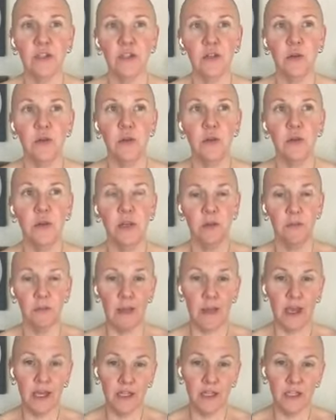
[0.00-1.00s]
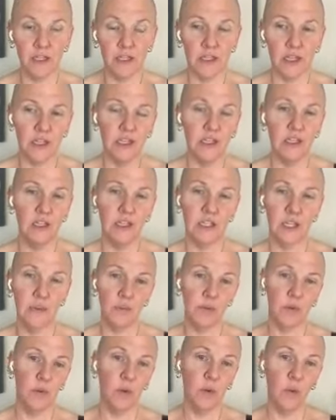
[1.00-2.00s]
And so you can imagine that
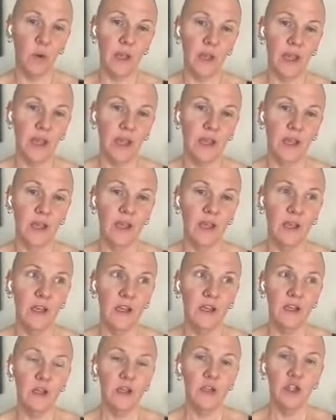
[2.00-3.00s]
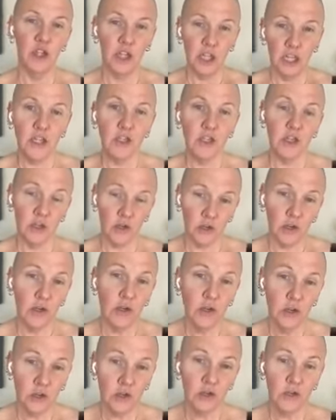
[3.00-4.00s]
each step of the way, change
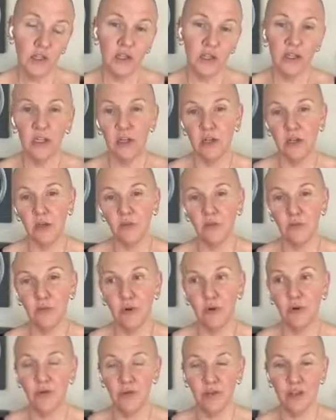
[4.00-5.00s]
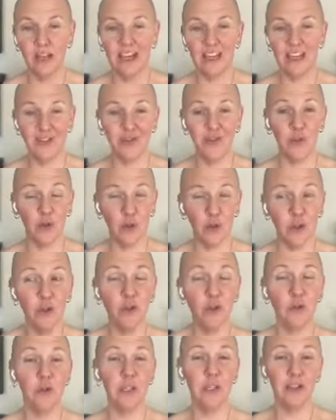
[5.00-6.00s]
occurs. And here over the last
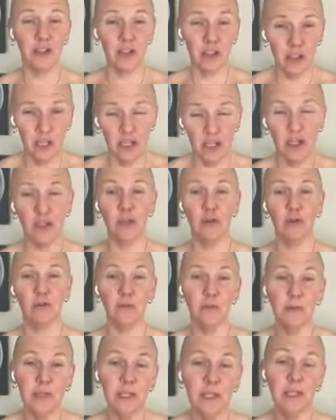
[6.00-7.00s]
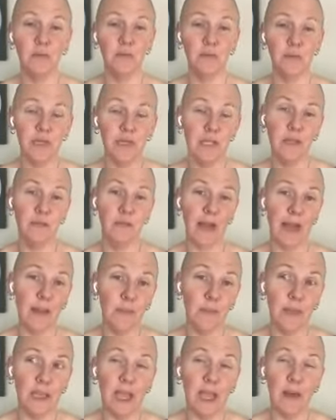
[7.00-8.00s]
few years, we saw change occur really,
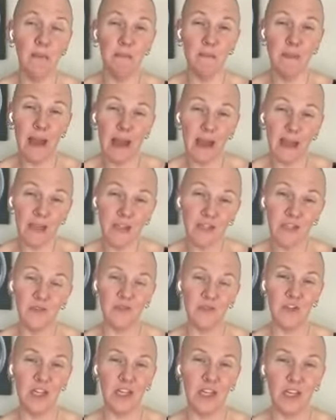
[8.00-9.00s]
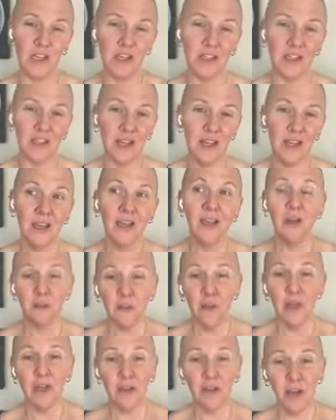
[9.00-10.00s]
really rapidly, and massive changes
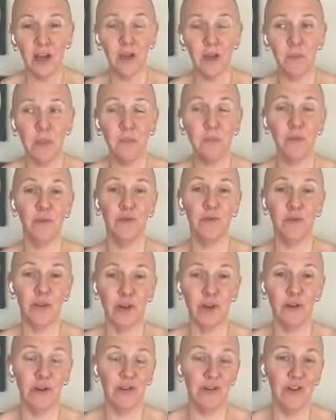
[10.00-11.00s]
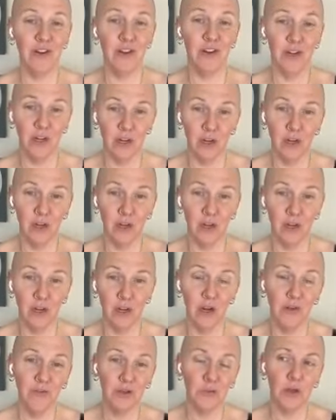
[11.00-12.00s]
made a lot of people very, very
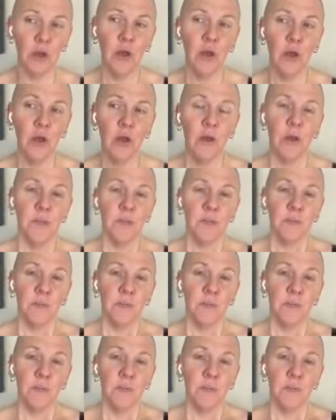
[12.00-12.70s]
uncomfortable.